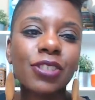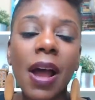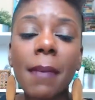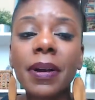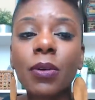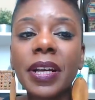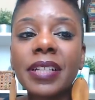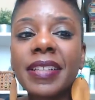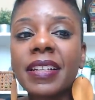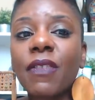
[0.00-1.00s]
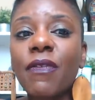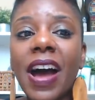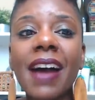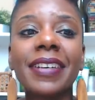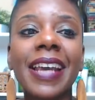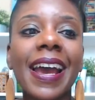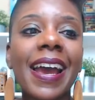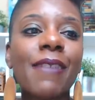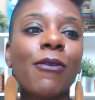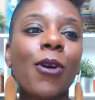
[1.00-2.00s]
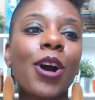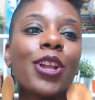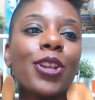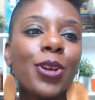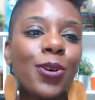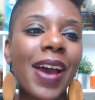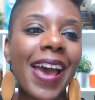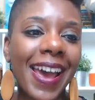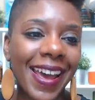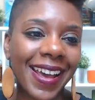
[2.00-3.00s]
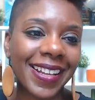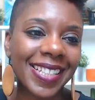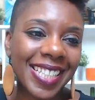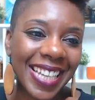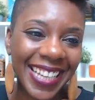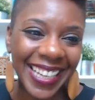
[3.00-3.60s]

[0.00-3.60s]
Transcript: Drama queen says 5k for a new ass.